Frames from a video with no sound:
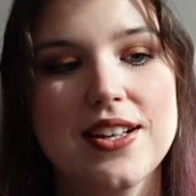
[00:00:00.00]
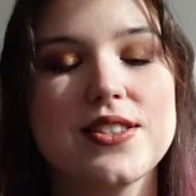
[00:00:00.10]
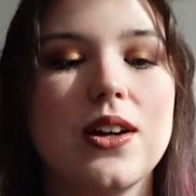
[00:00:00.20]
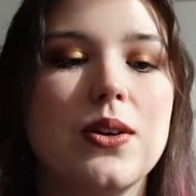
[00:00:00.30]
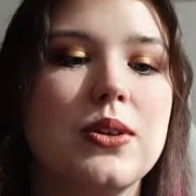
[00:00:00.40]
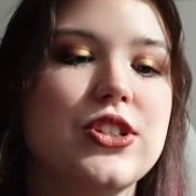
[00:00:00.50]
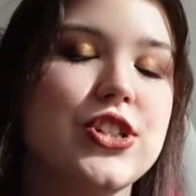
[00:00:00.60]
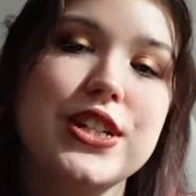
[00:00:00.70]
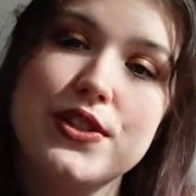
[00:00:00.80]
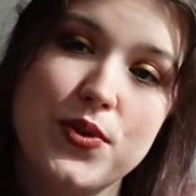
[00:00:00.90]
So
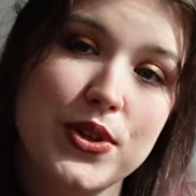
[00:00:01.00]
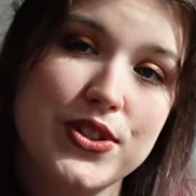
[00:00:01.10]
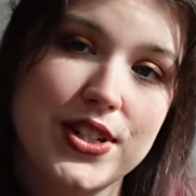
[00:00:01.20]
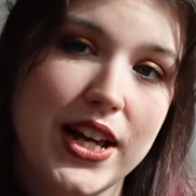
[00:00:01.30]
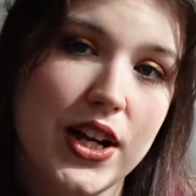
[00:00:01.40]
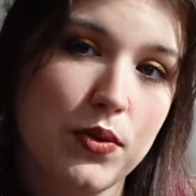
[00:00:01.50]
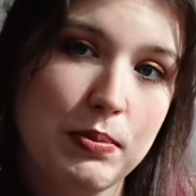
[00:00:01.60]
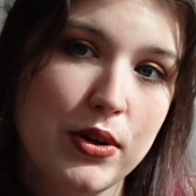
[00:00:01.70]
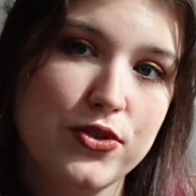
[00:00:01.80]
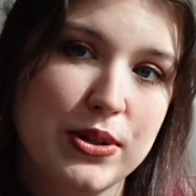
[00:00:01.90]
she is forced to take a
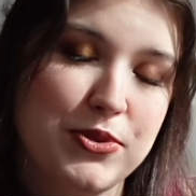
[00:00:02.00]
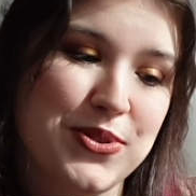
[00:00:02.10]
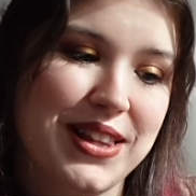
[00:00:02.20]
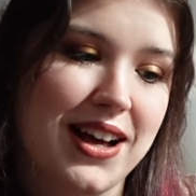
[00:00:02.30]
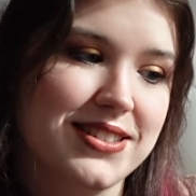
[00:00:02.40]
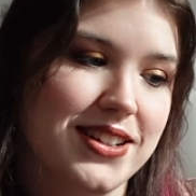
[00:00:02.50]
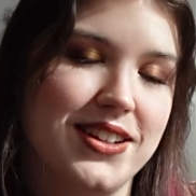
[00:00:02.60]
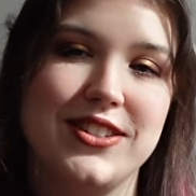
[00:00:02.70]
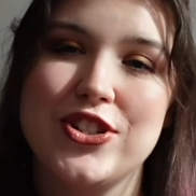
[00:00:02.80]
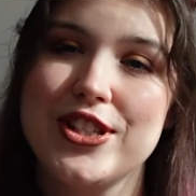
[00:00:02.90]
remote trip to
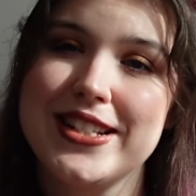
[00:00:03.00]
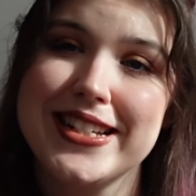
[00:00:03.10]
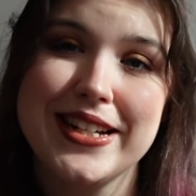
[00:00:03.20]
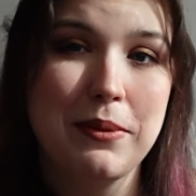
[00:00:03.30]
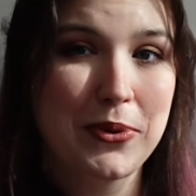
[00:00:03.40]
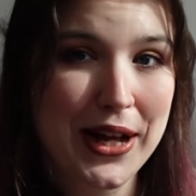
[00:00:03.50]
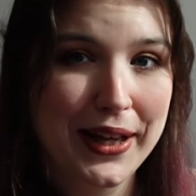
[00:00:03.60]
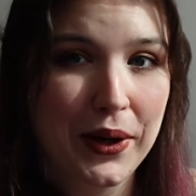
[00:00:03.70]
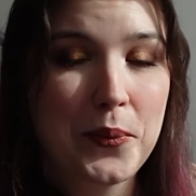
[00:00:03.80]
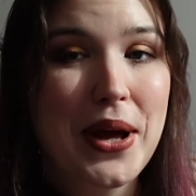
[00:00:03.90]
Alaska just to get a break,
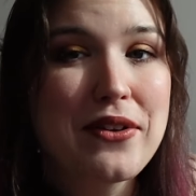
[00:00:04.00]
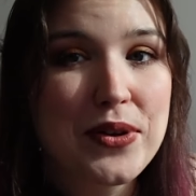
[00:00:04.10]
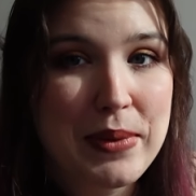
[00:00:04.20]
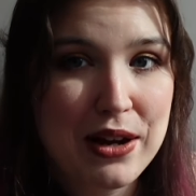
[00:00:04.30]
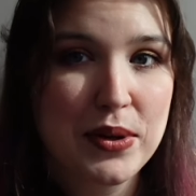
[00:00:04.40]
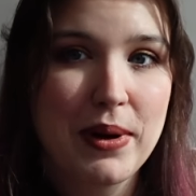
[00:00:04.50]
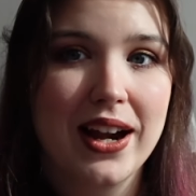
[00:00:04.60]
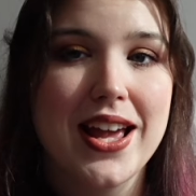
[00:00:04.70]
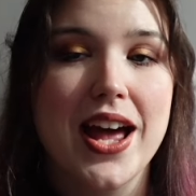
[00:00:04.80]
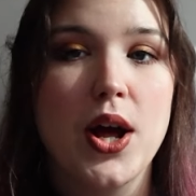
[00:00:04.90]
get away from
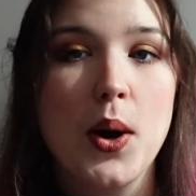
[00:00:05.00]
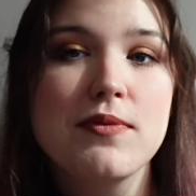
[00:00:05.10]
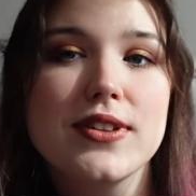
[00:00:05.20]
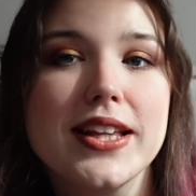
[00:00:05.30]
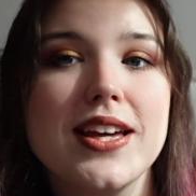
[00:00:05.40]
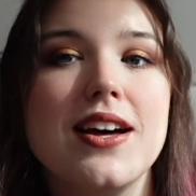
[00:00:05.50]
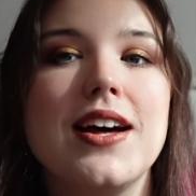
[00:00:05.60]
everybody, and hopefully